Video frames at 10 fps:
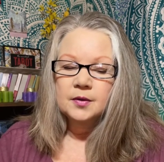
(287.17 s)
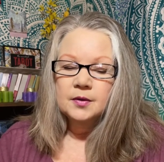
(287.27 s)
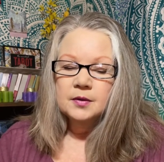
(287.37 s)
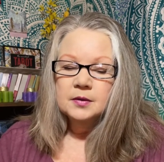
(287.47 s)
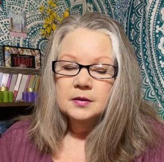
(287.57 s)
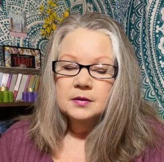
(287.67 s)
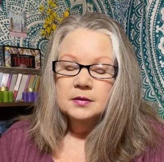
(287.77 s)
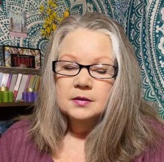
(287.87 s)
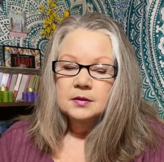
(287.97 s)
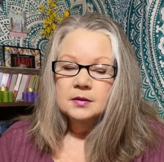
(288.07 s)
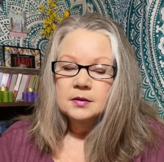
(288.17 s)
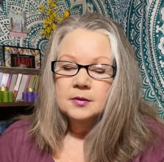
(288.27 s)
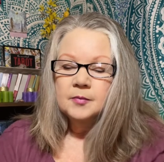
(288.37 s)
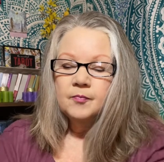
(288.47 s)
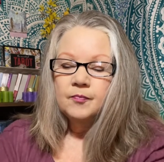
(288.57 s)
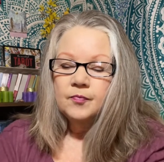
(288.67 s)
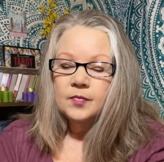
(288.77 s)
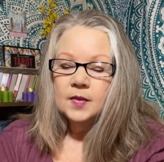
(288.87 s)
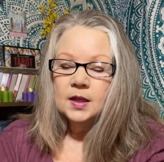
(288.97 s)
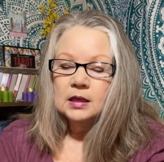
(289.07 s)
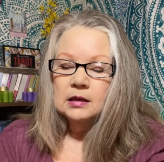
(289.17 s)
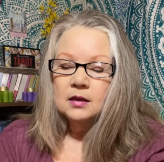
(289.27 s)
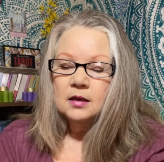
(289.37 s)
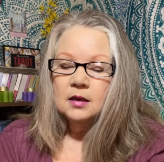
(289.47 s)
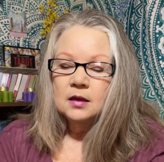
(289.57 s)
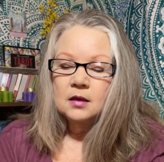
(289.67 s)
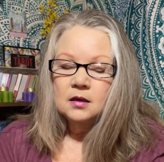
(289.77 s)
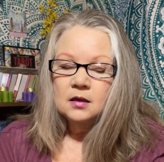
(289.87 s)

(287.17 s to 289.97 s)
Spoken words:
Nothing is said.